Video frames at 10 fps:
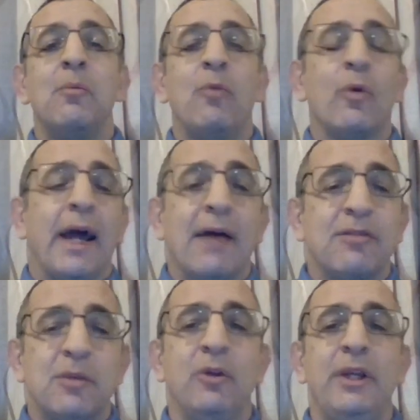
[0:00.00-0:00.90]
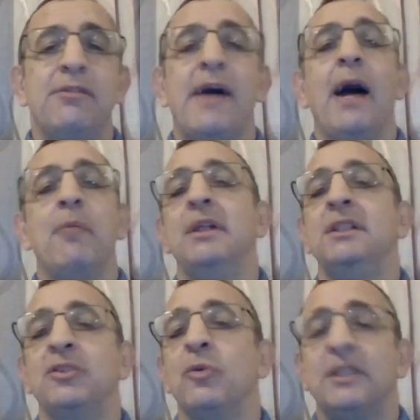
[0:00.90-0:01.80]
What I have to believe
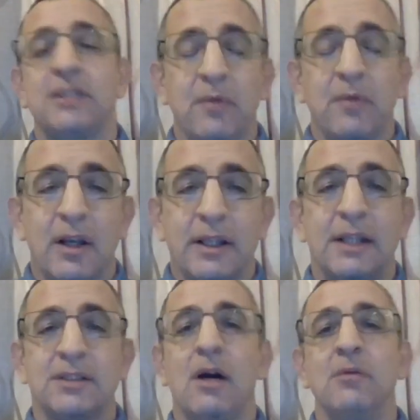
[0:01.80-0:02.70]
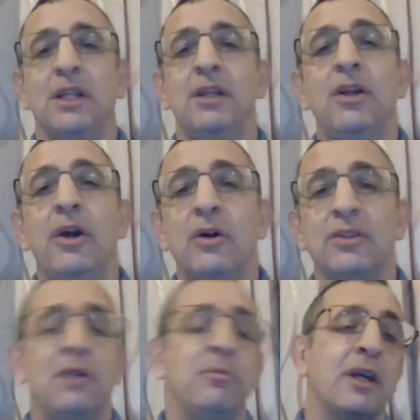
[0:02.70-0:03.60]
happens is when something like this comes in the
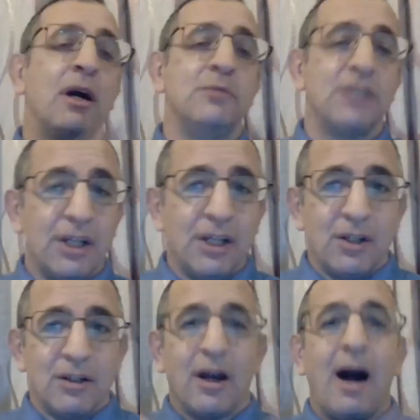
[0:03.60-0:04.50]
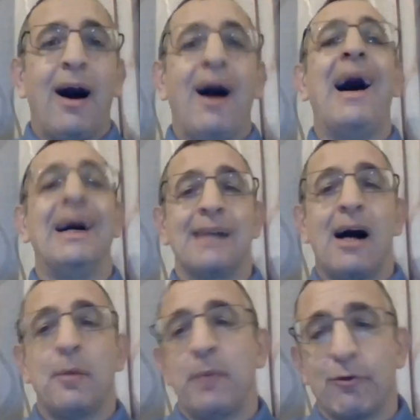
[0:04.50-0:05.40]
news and it becomes hot
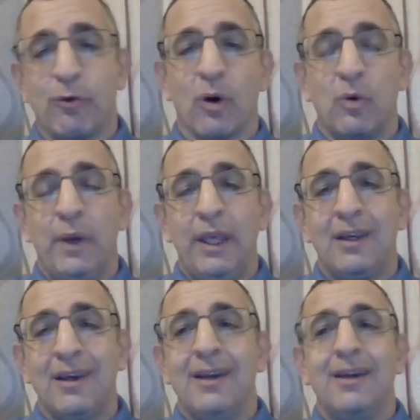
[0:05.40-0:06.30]
topic for a week,